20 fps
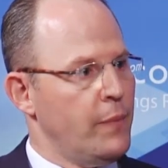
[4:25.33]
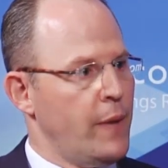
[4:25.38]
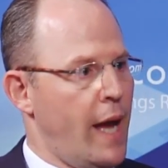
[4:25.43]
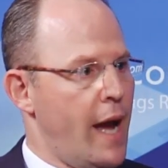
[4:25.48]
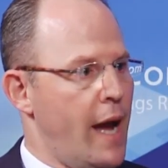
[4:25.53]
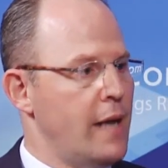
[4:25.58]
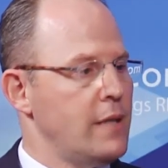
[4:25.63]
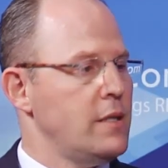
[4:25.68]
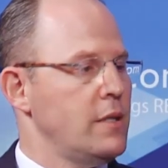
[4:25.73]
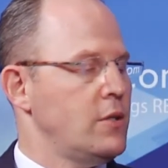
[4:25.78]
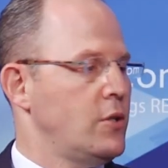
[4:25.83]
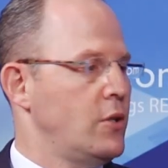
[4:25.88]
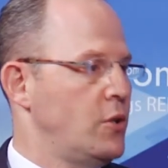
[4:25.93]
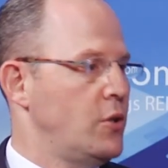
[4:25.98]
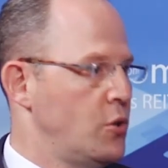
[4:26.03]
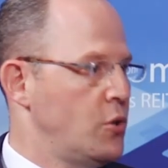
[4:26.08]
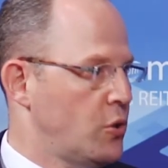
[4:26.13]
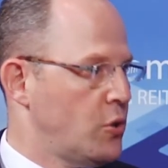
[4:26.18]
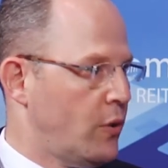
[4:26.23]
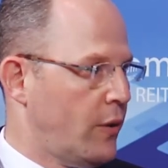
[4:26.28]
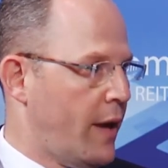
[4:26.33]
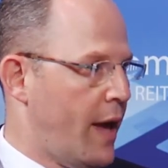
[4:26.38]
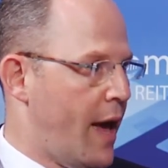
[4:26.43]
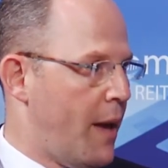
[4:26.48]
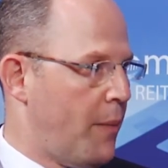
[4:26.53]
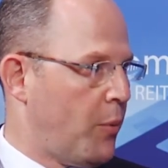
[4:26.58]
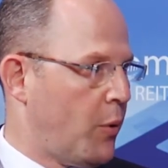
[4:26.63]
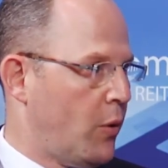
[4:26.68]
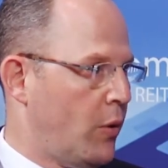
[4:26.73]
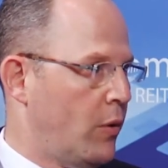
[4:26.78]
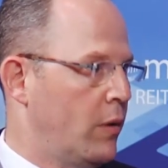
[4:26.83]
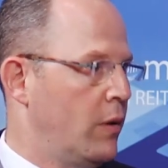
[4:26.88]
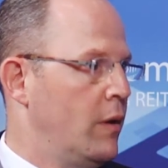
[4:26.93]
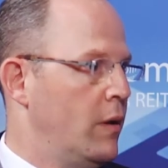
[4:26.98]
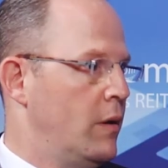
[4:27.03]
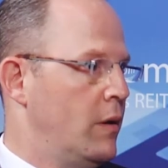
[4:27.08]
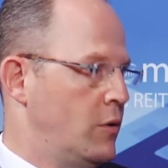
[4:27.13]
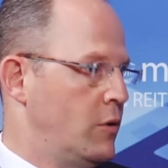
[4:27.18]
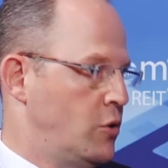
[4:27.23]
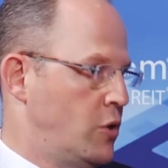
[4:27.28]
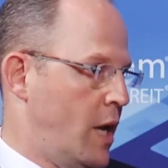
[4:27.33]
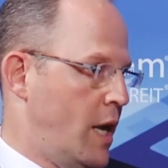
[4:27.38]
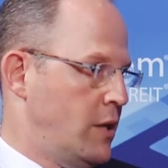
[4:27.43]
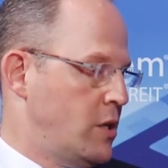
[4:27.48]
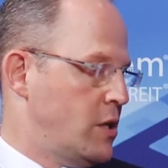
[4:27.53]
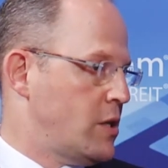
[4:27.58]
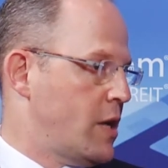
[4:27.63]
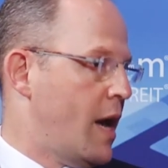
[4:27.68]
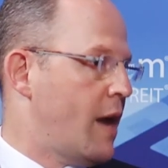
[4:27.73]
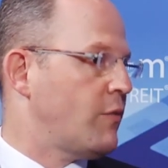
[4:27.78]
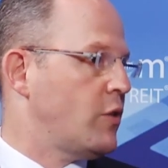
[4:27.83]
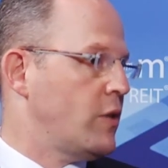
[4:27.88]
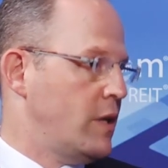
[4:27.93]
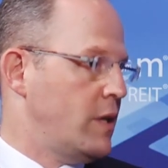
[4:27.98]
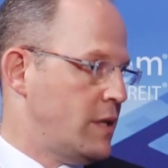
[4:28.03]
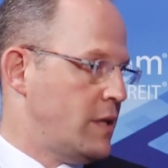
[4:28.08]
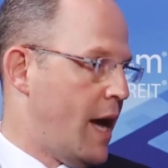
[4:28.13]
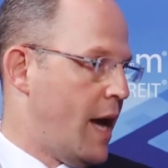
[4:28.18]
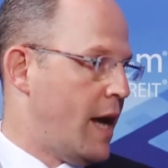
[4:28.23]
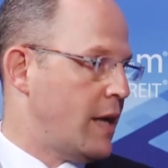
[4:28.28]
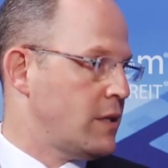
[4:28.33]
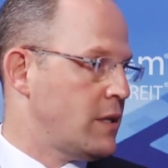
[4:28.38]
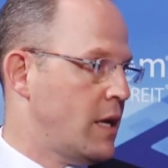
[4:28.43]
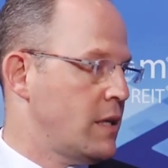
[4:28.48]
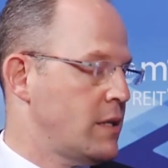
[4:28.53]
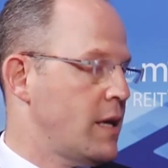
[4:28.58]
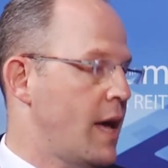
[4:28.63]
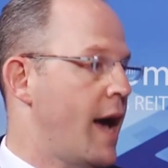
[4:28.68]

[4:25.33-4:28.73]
as institutional capital chases after these assets,